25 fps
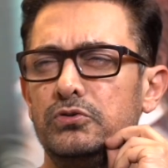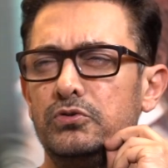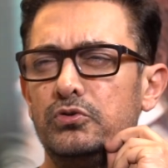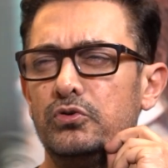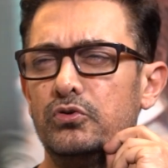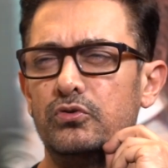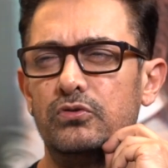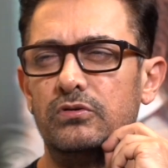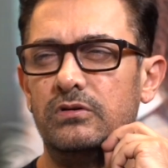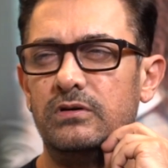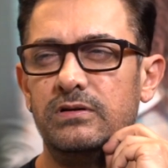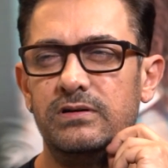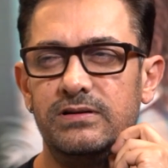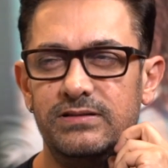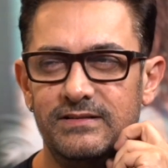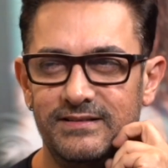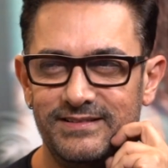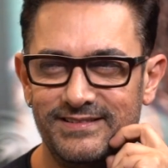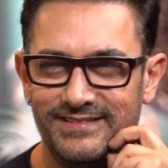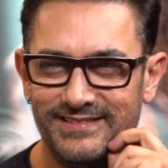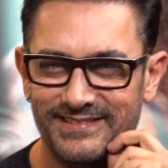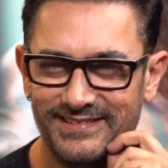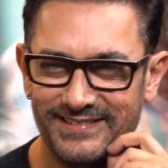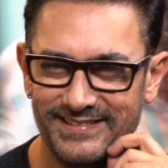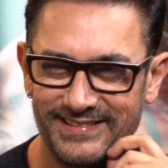No.
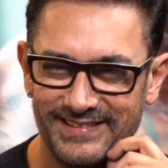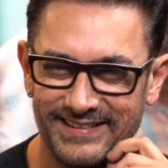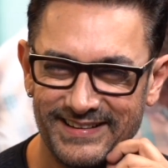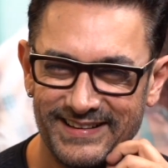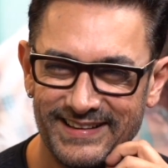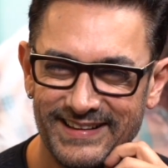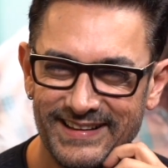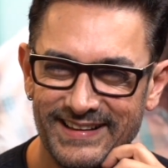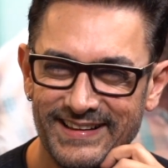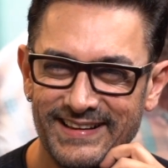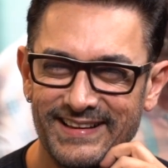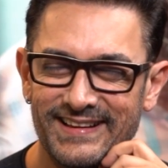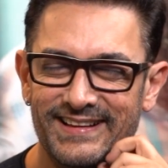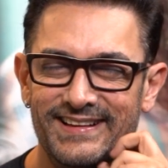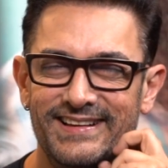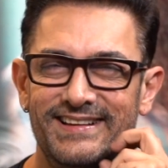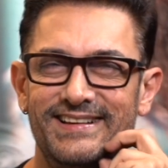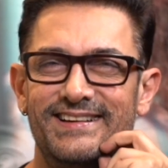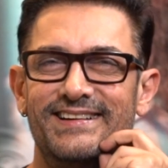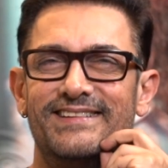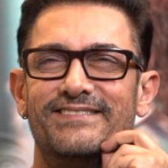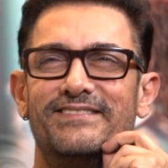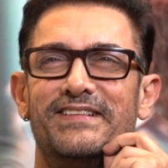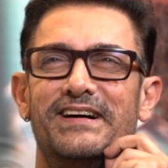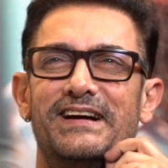
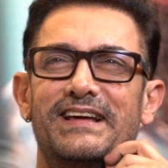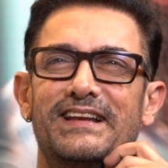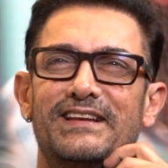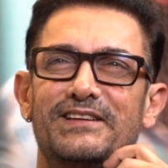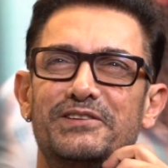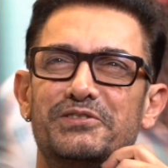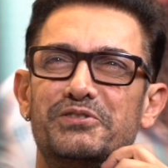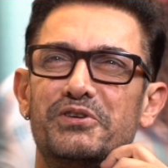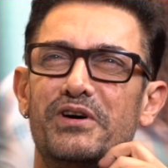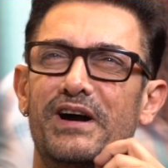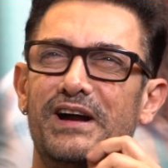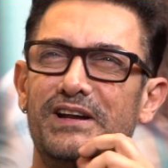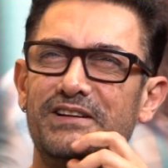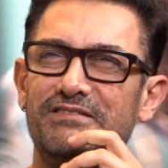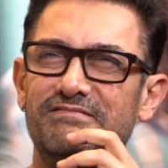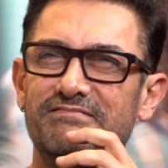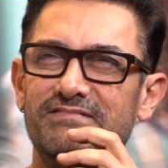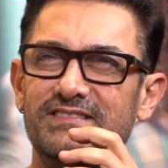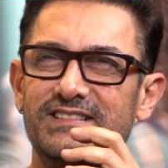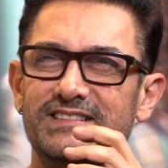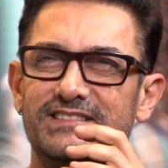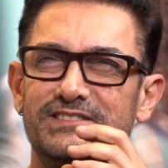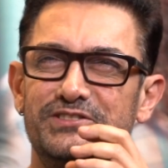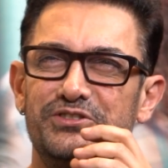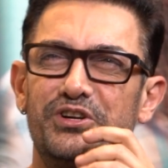Well, you know,
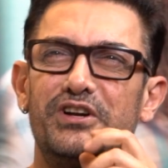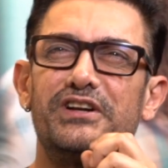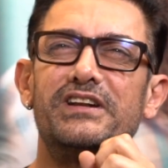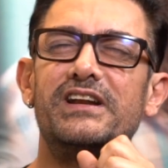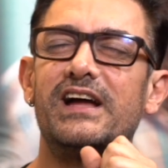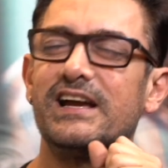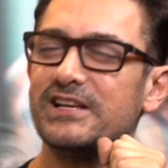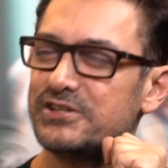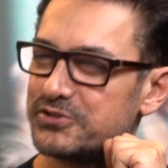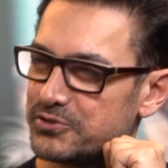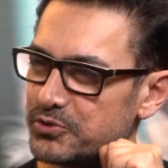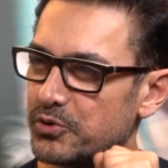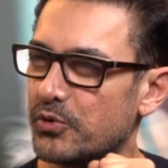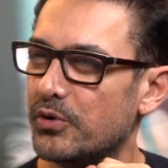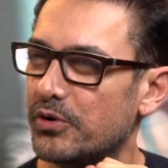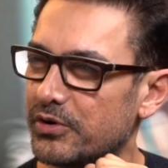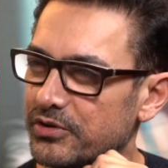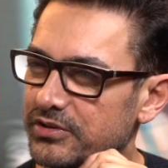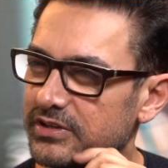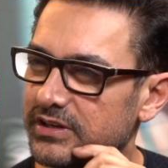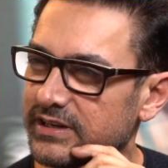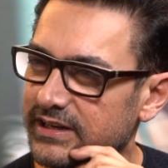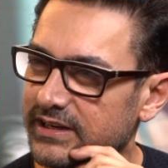it's not nice to go into the